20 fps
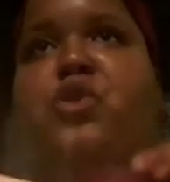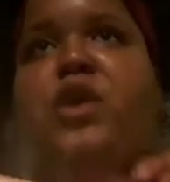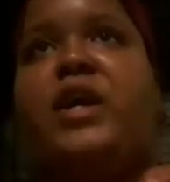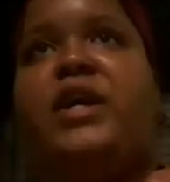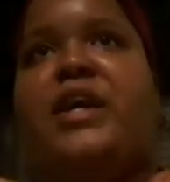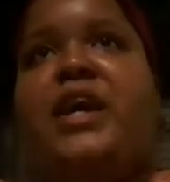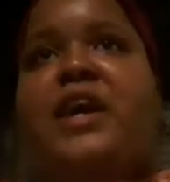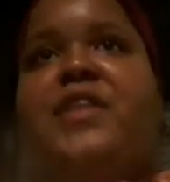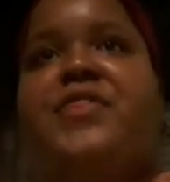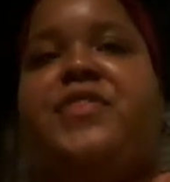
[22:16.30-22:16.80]
I
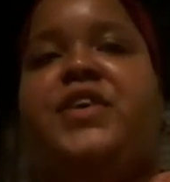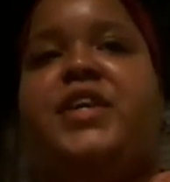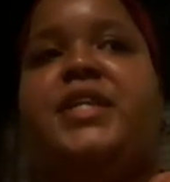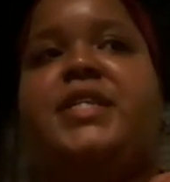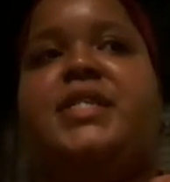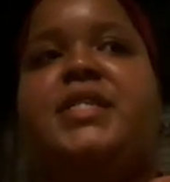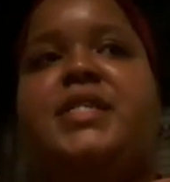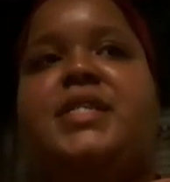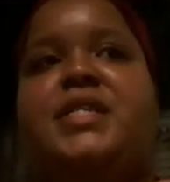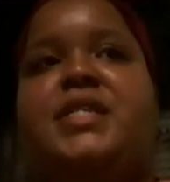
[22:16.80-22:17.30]
got
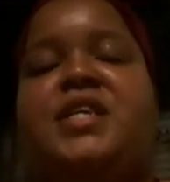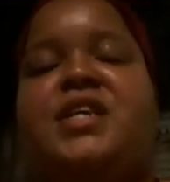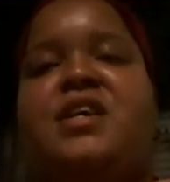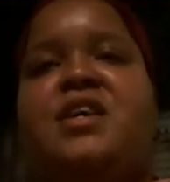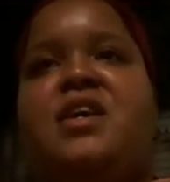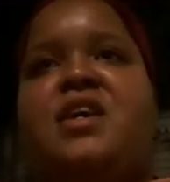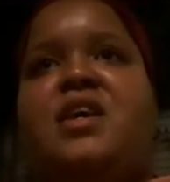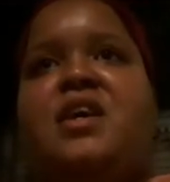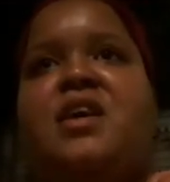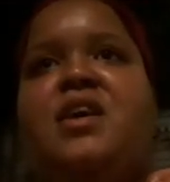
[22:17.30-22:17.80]
this
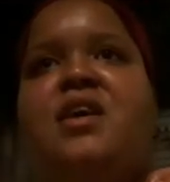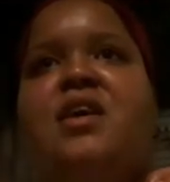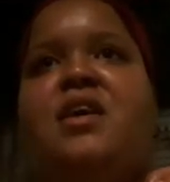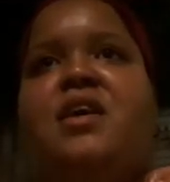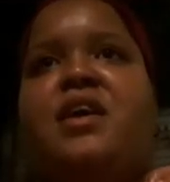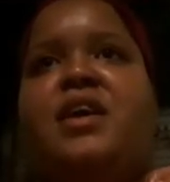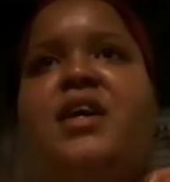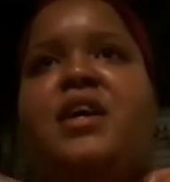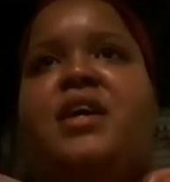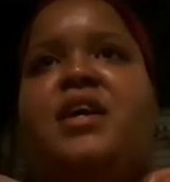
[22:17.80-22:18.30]

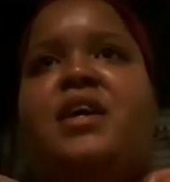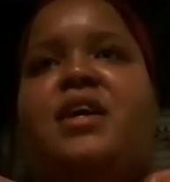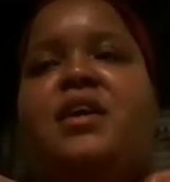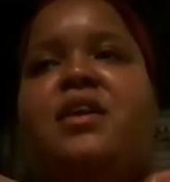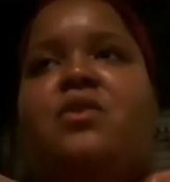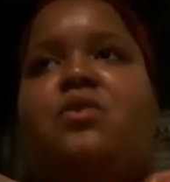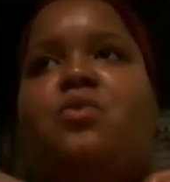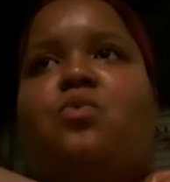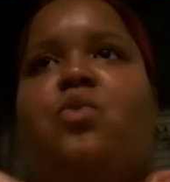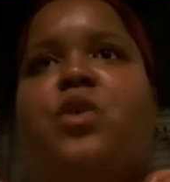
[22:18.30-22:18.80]

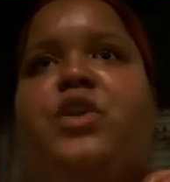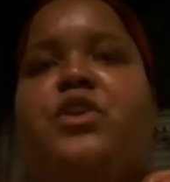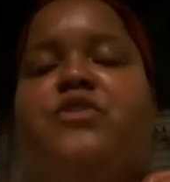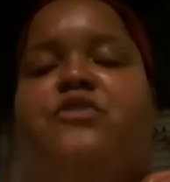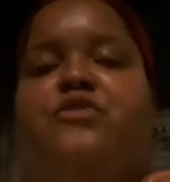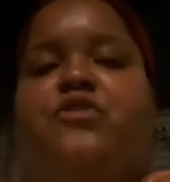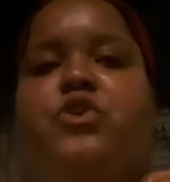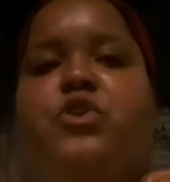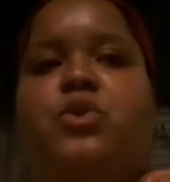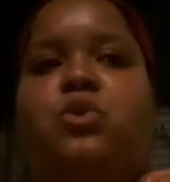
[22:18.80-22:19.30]
in one
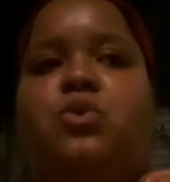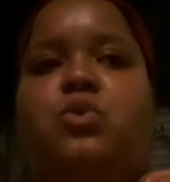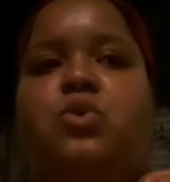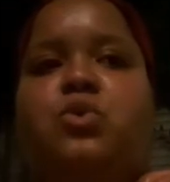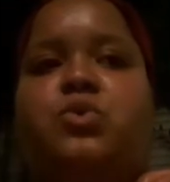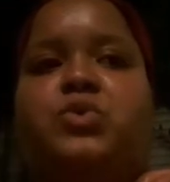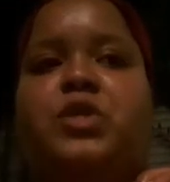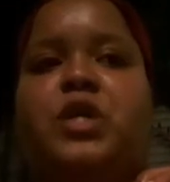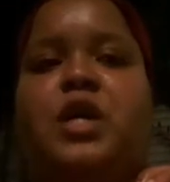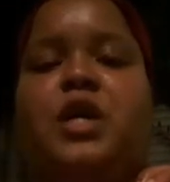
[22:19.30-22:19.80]
of
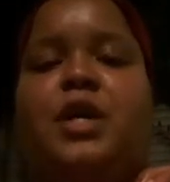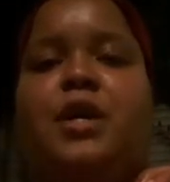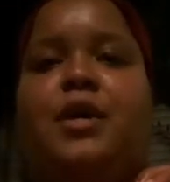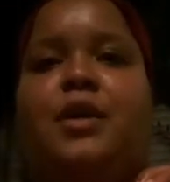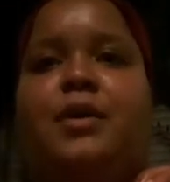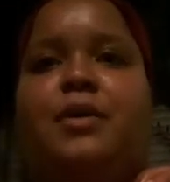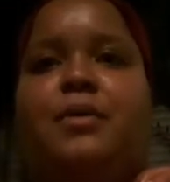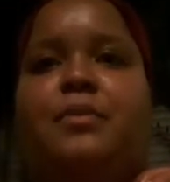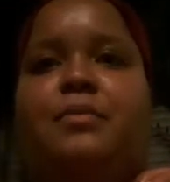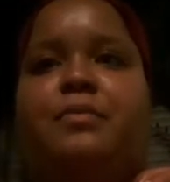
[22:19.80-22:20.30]
those
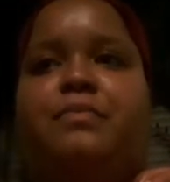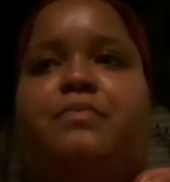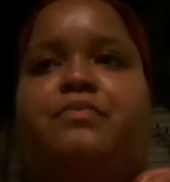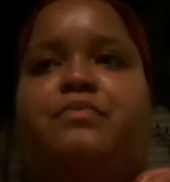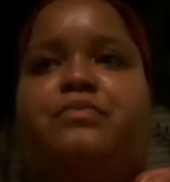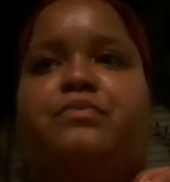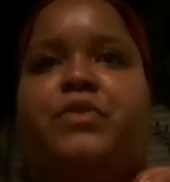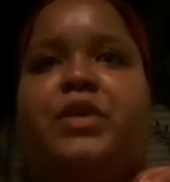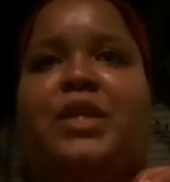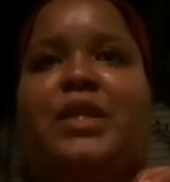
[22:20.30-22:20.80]

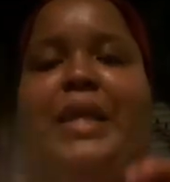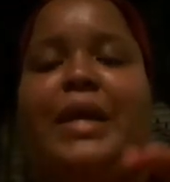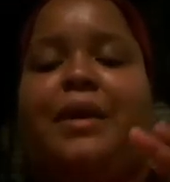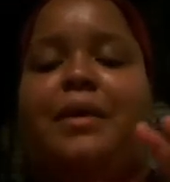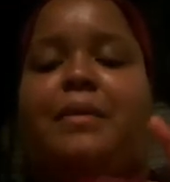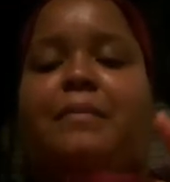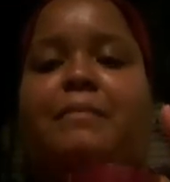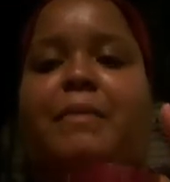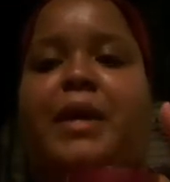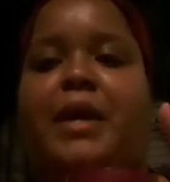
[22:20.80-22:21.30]

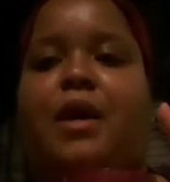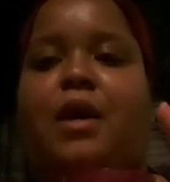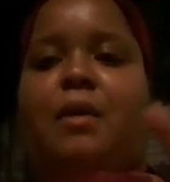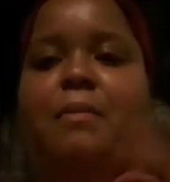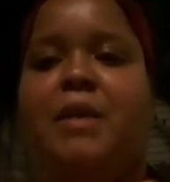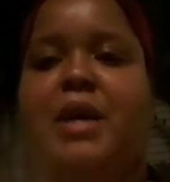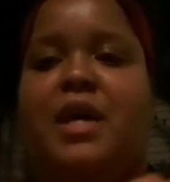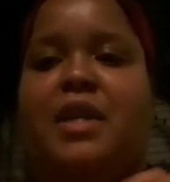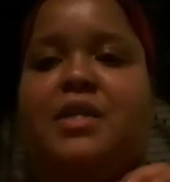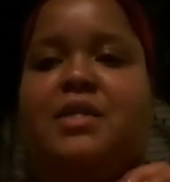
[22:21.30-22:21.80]
like makeup
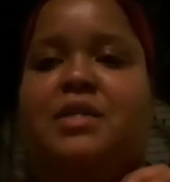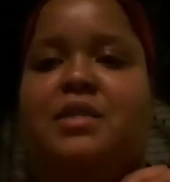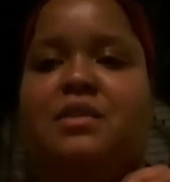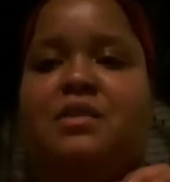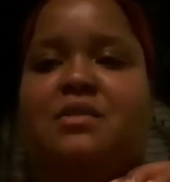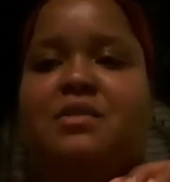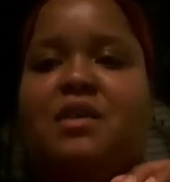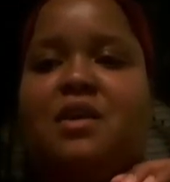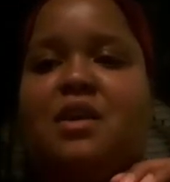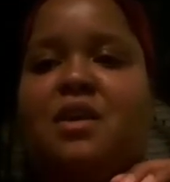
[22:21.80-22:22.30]

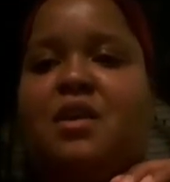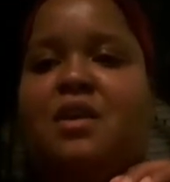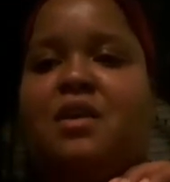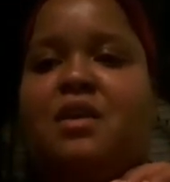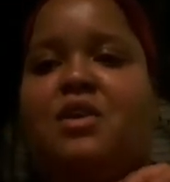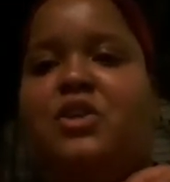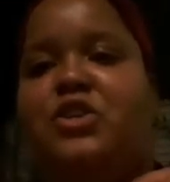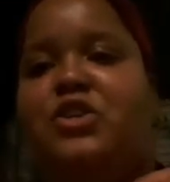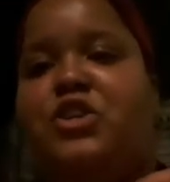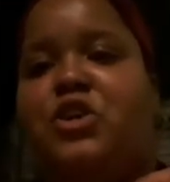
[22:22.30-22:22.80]
boxes,
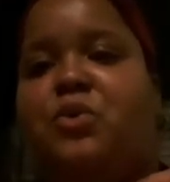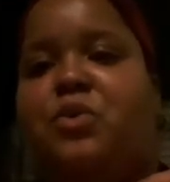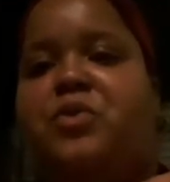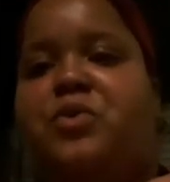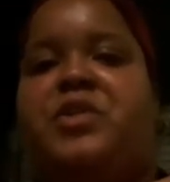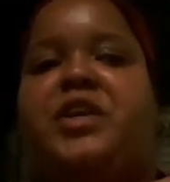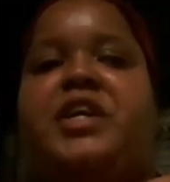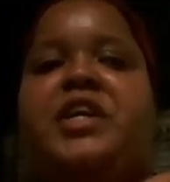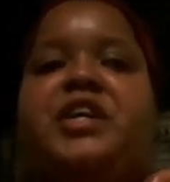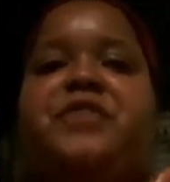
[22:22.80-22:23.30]
where
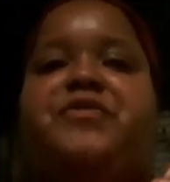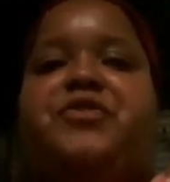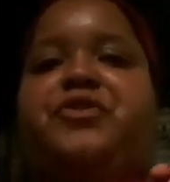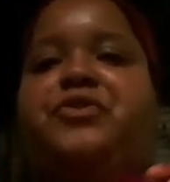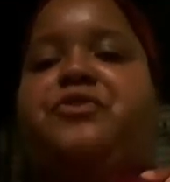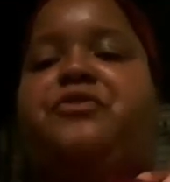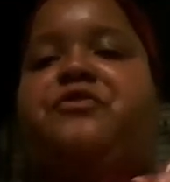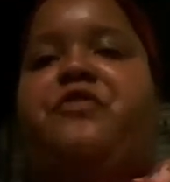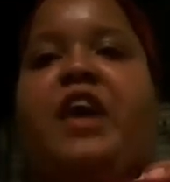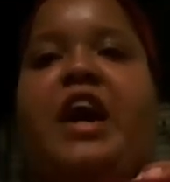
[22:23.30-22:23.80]
they give
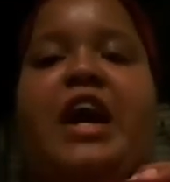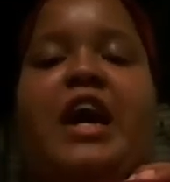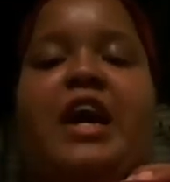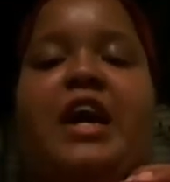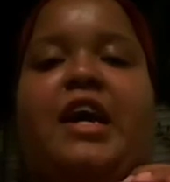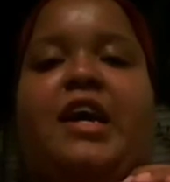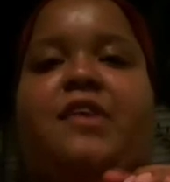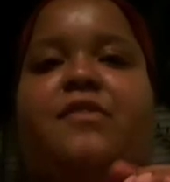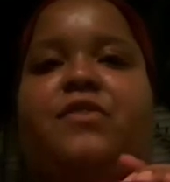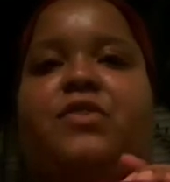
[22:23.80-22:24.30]
you
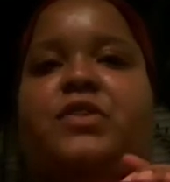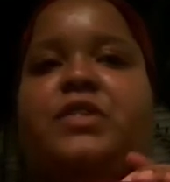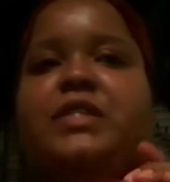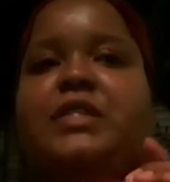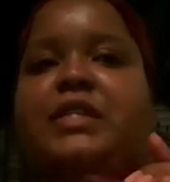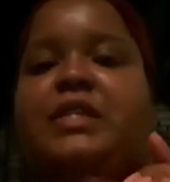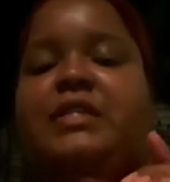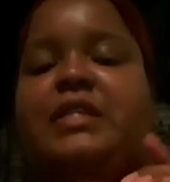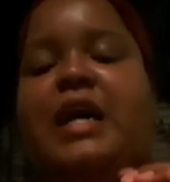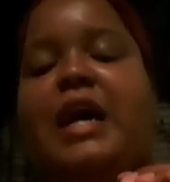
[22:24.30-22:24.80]
5 or
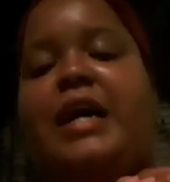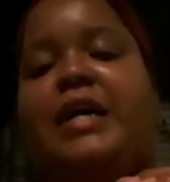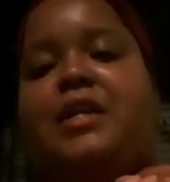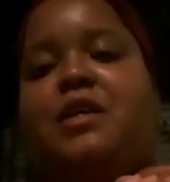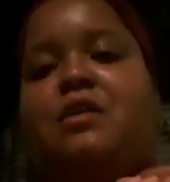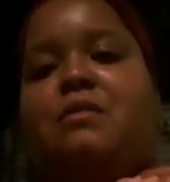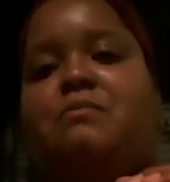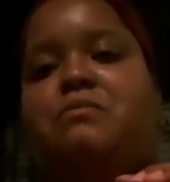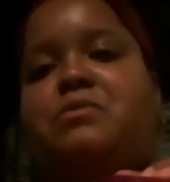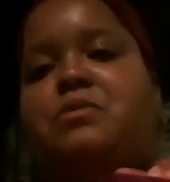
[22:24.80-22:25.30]
6
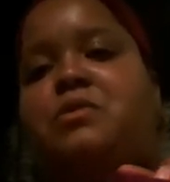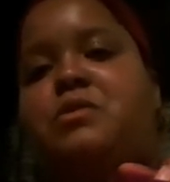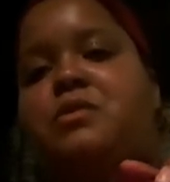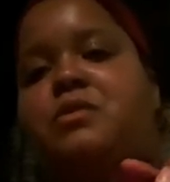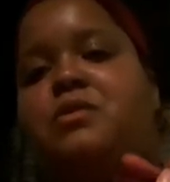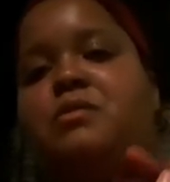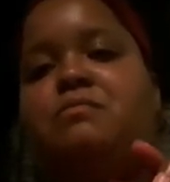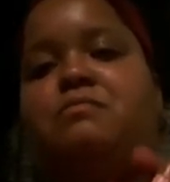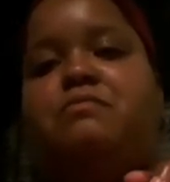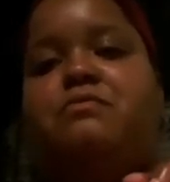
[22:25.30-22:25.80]

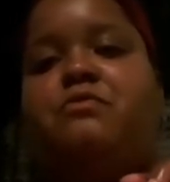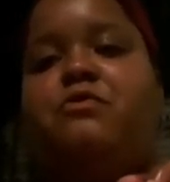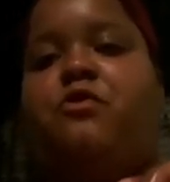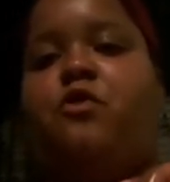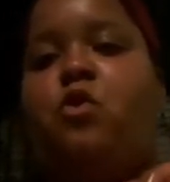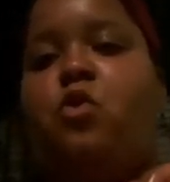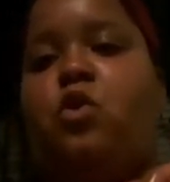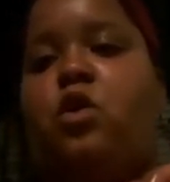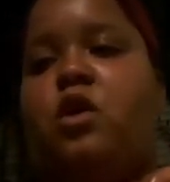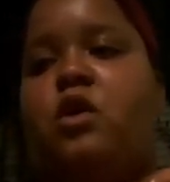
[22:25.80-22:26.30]
items
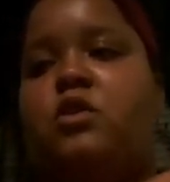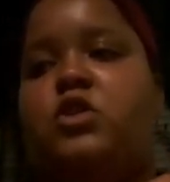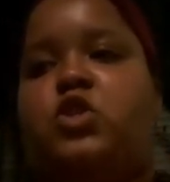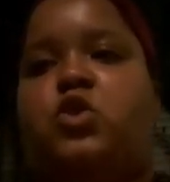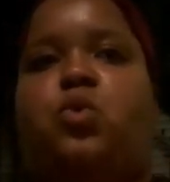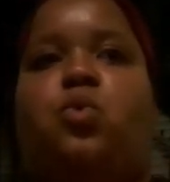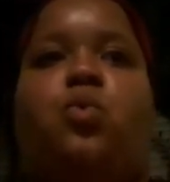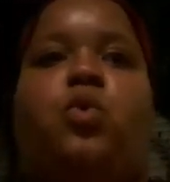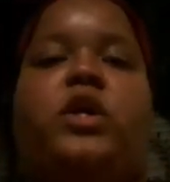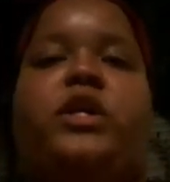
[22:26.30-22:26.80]
for
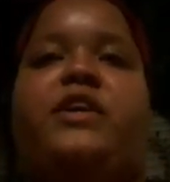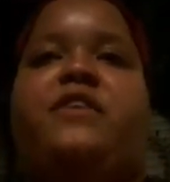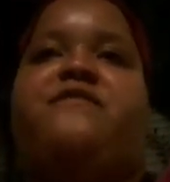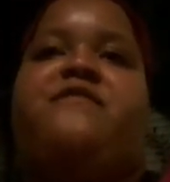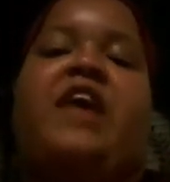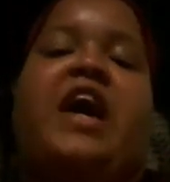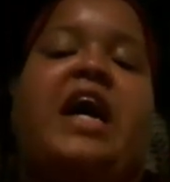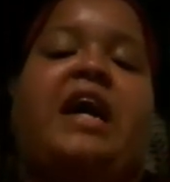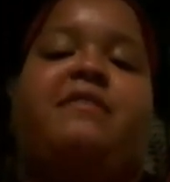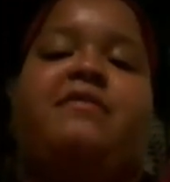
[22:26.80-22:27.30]

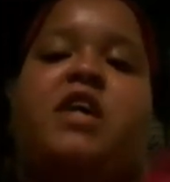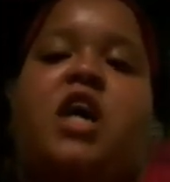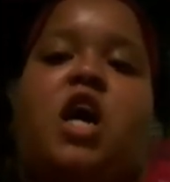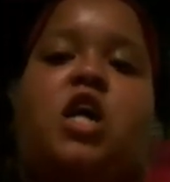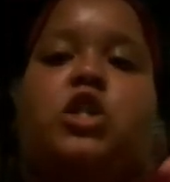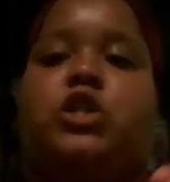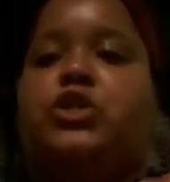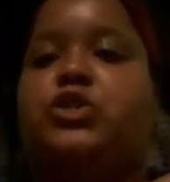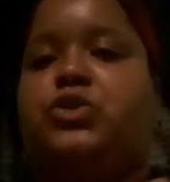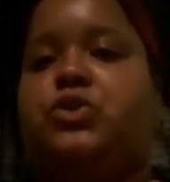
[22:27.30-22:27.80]

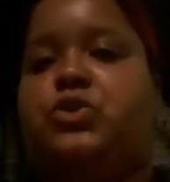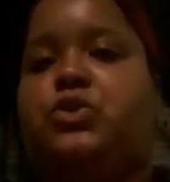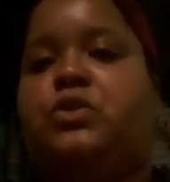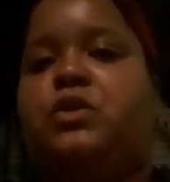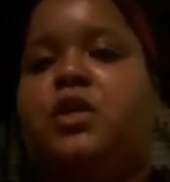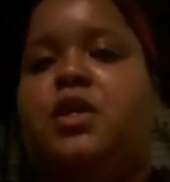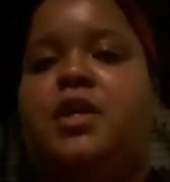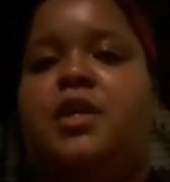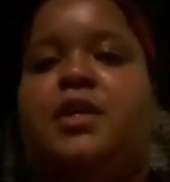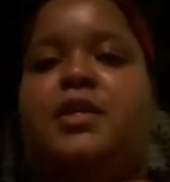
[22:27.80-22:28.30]
$25 or
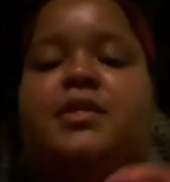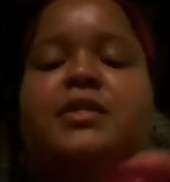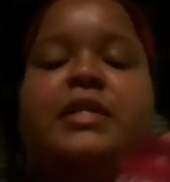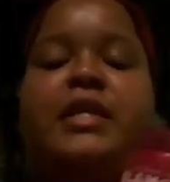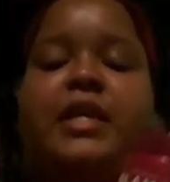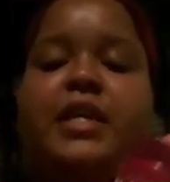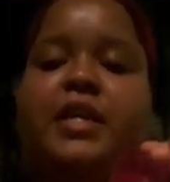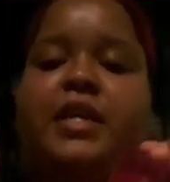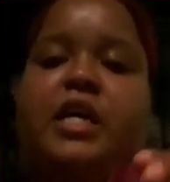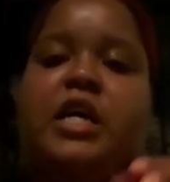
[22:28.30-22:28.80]

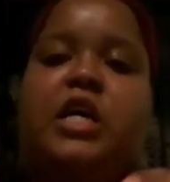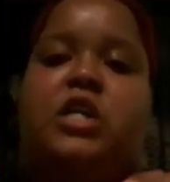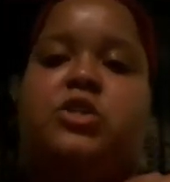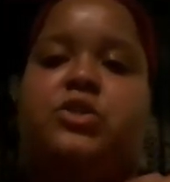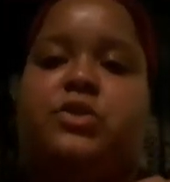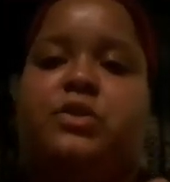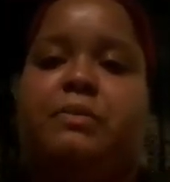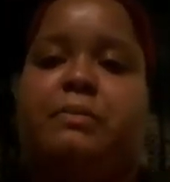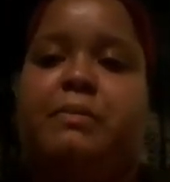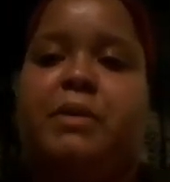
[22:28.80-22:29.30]

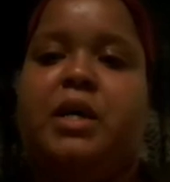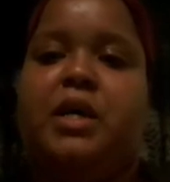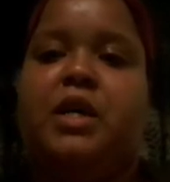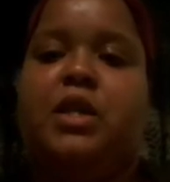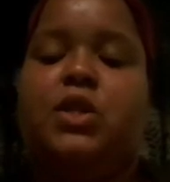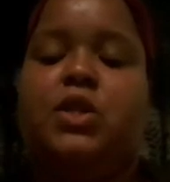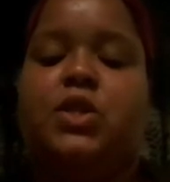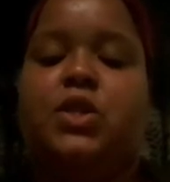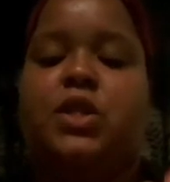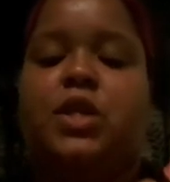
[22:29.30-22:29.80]
$10 a
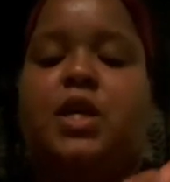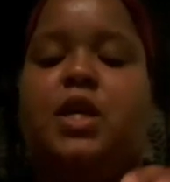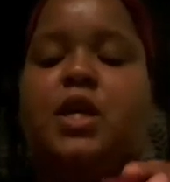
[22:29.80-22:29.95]
month.